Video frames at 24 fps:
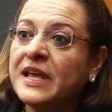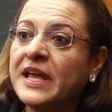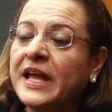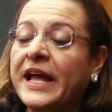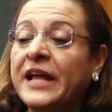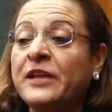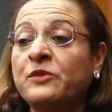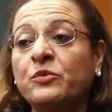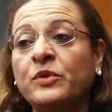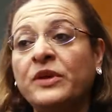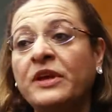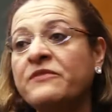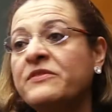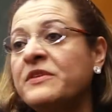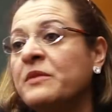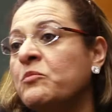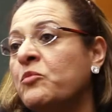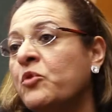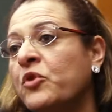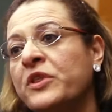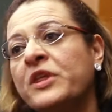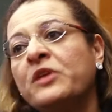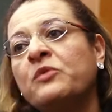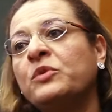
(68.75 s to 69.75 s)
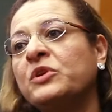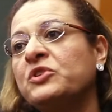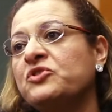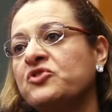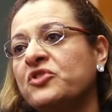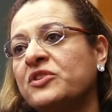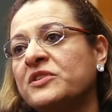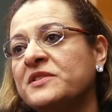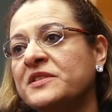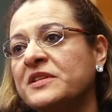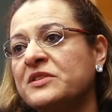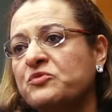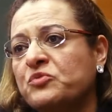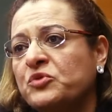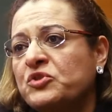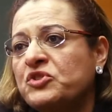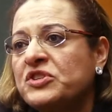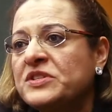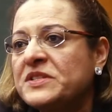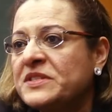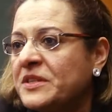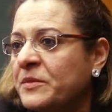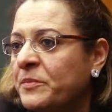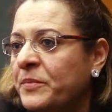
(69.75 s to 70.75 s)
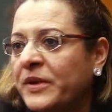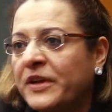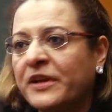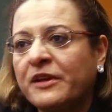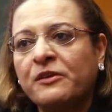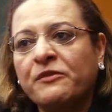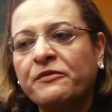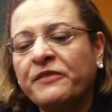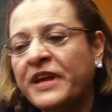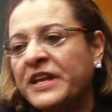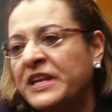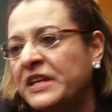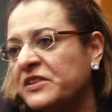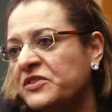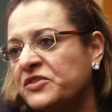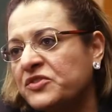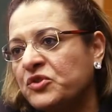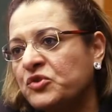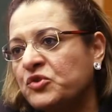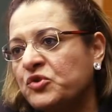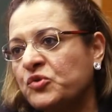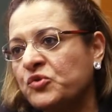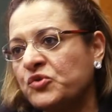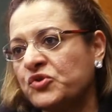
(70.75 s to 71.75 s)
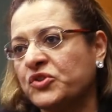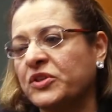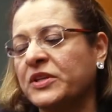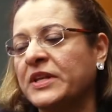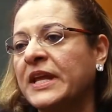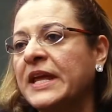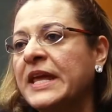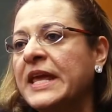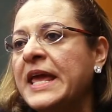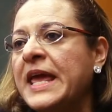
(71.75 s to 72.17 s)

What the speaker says: And we gave them more than one chances, which is typical of any institution.